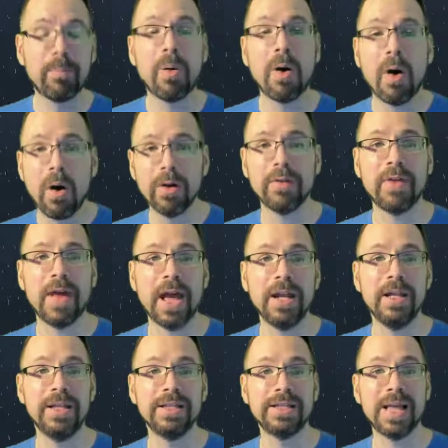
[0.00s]
part of
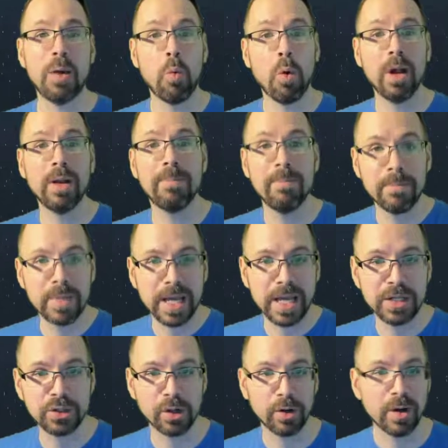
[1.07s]
that is that one
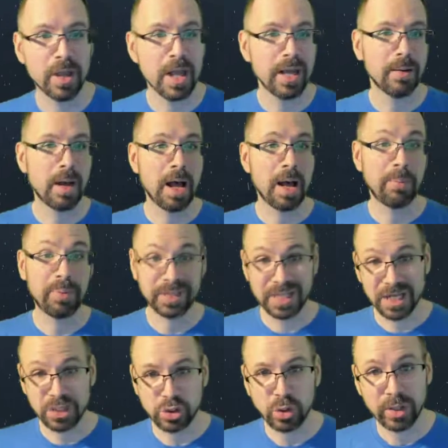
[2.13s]
major uh,
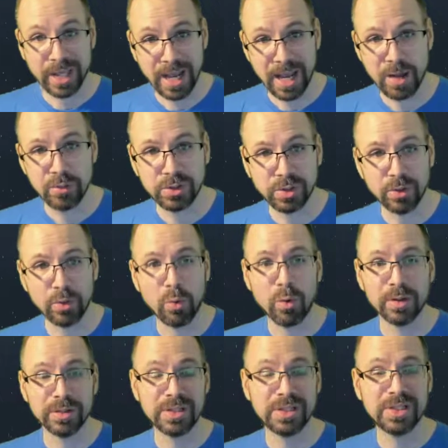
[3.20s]
potential counter
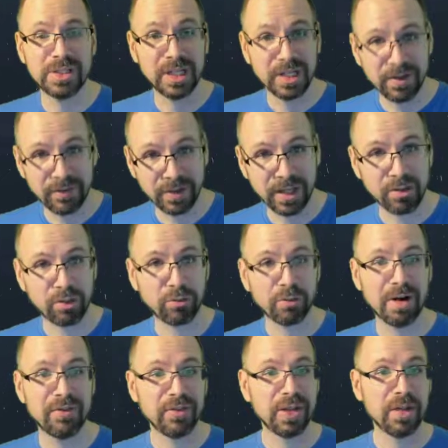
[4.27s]
or significant
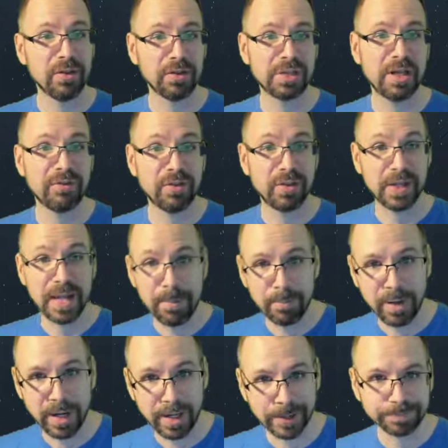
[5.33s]
threat for the other side for the
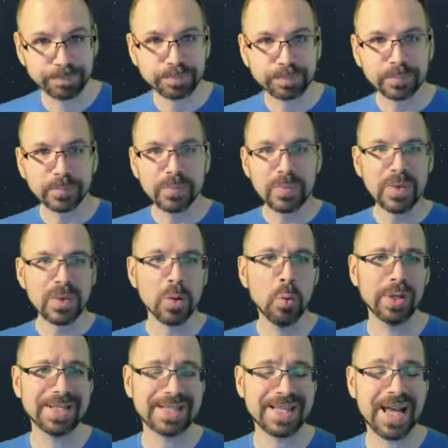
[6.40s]
Empire
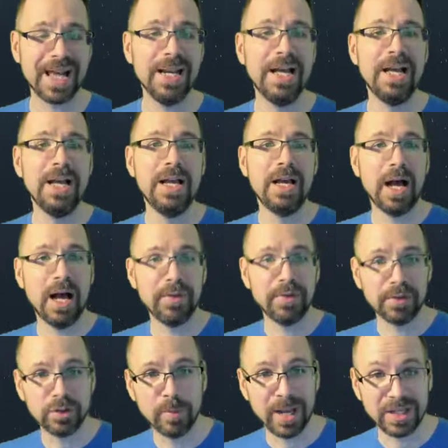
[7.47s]
was that uh,
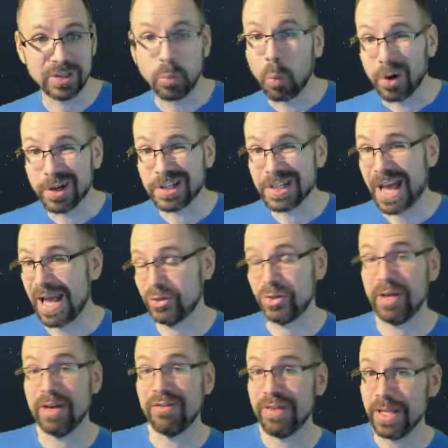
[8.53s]
the Dewbacks weren't
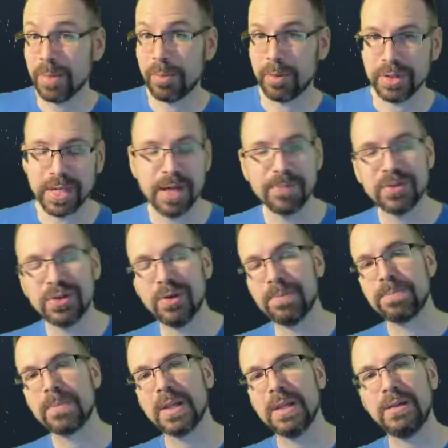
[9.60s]
actually available yet. So
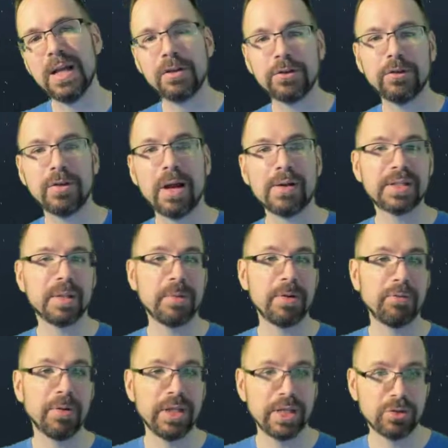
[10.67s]
now that they're out, it's going to be
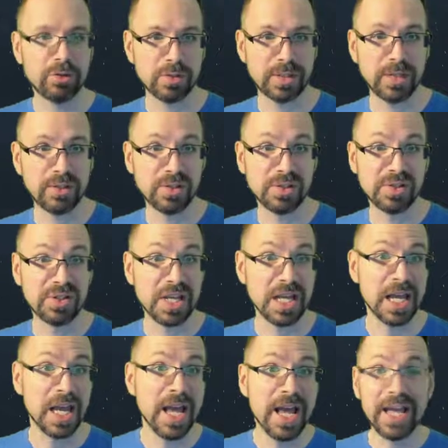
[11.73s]
really interesting to
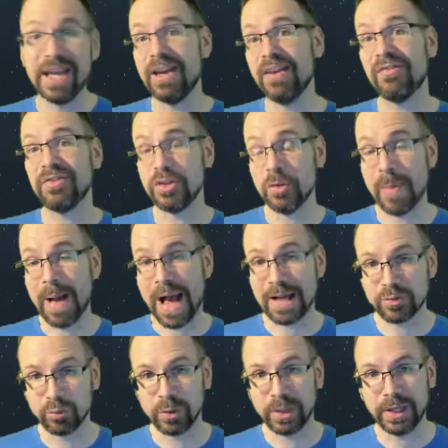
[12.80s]
see if
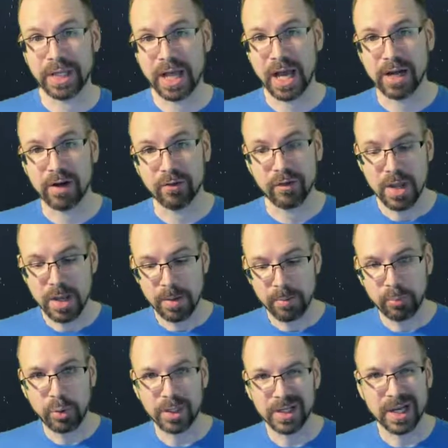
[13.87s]
Dewbacks really kind of
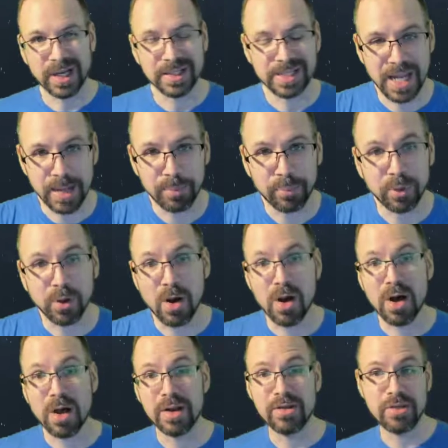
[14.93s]
put a damper
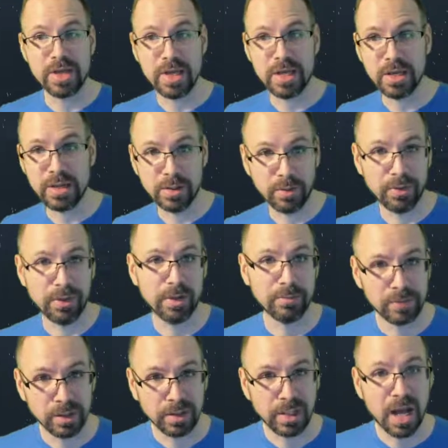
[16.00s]
on the you know the
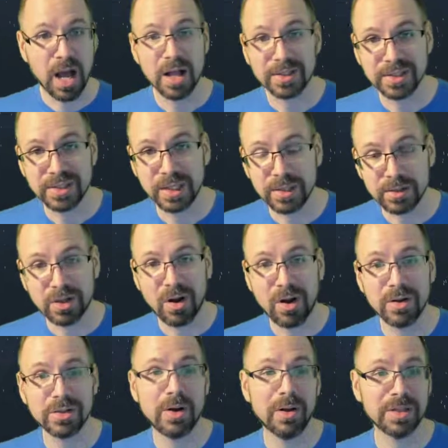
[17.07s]
the constant
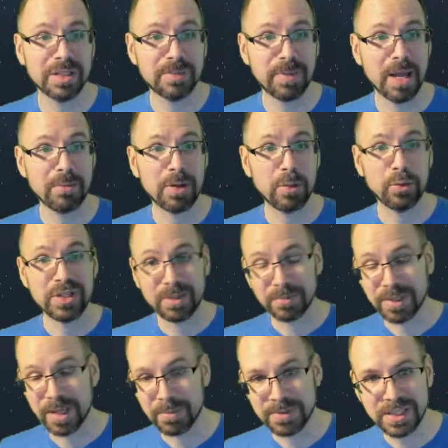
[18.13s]
tauntaun spam that we
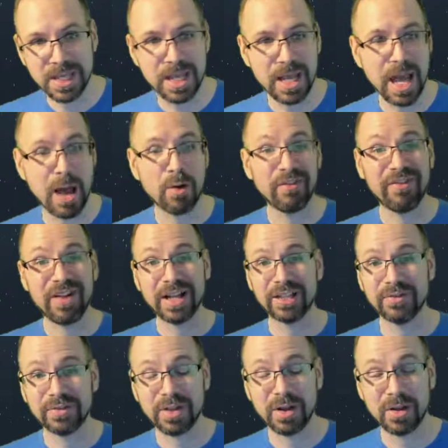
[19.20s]
sometimes see how
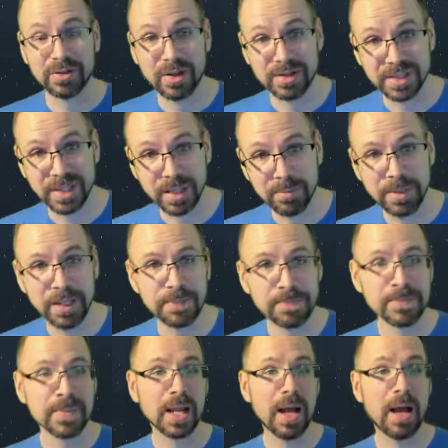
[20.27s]
effective tauntauns can be
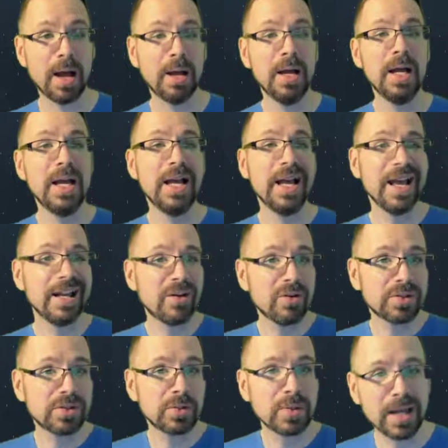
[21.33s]
uh, and
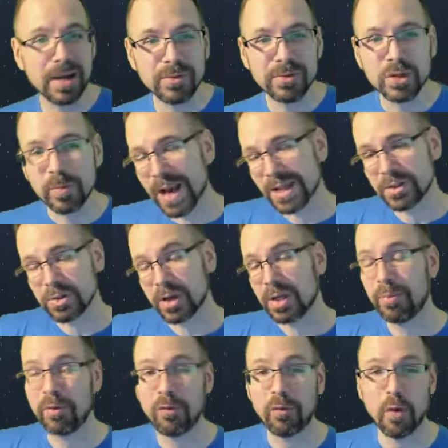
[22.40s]
also how dewbacks are going
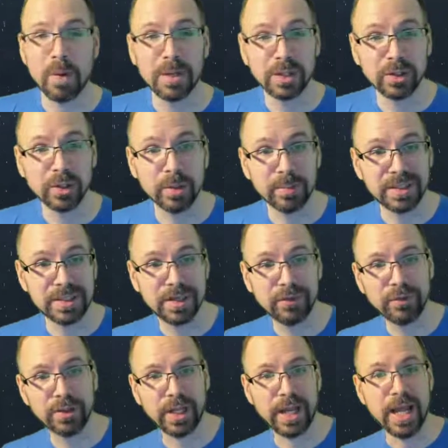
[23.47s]
to perform a little bit
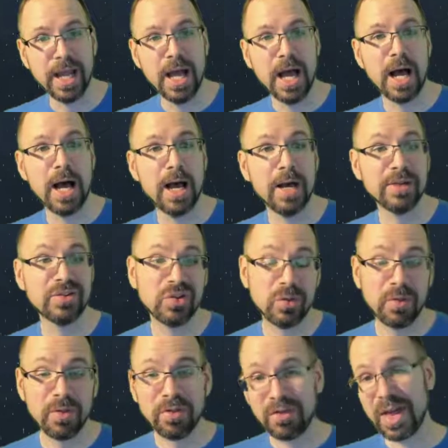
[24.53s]
differently uh,
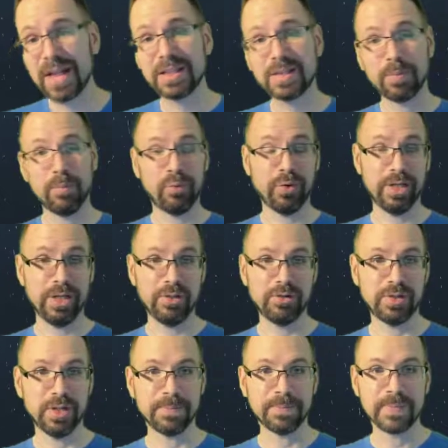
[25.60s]
so that's pretty
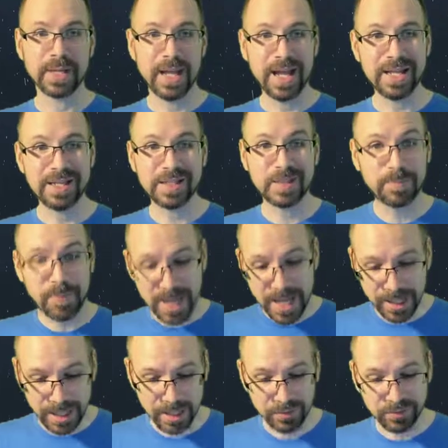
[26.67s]
interesting and
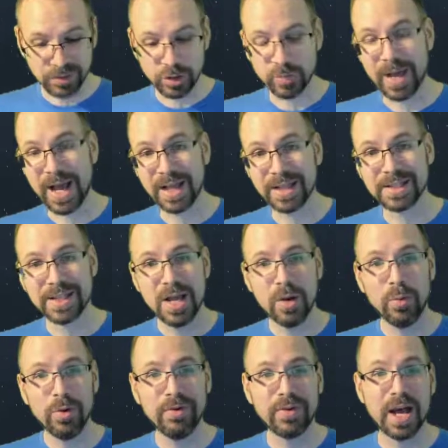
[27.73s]
speaking of dewbacks
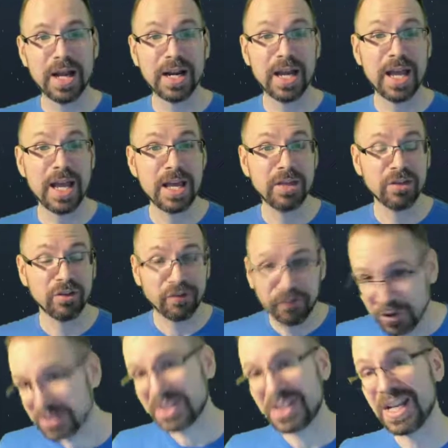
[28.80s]
we've got a the
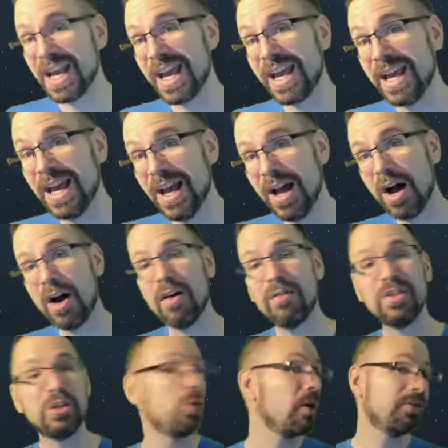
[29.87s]
first day of
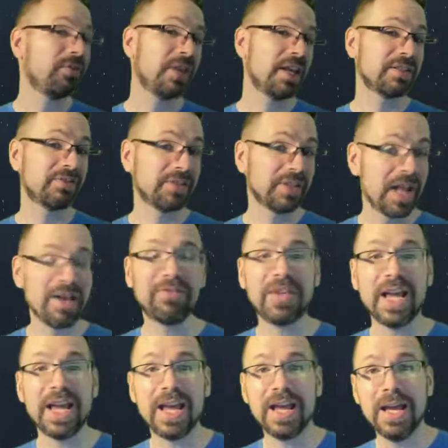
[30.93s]
the 12 days of life
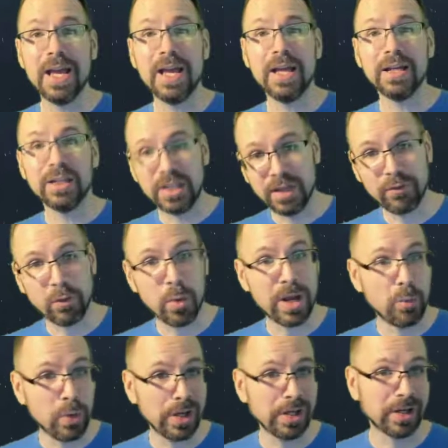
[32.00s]
day giveaway
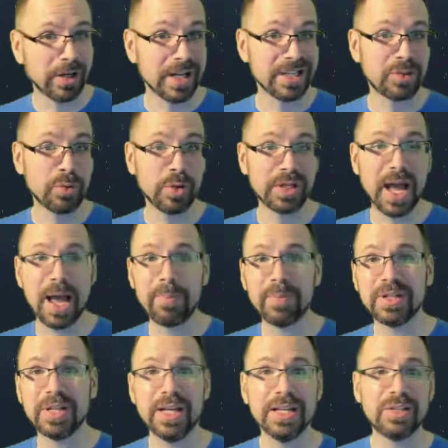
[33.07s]
winner is going to happen
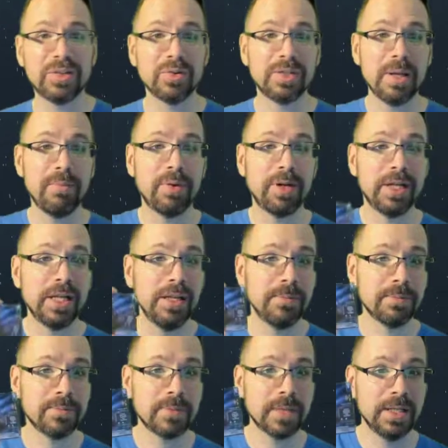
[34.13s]
today so
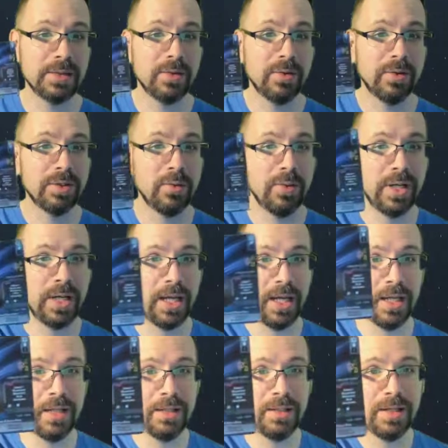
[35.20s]
somebody is going to
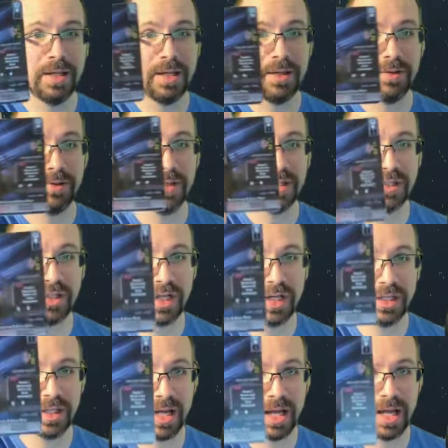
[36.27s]
win this
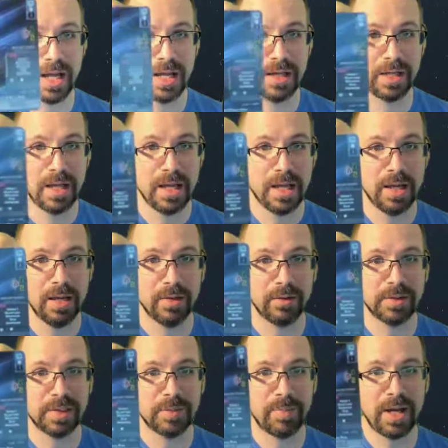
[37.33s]
gen con
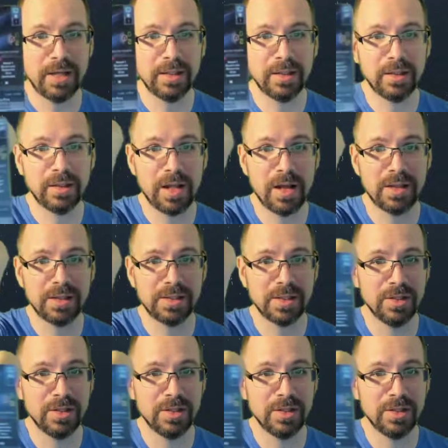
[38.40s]
spot gloss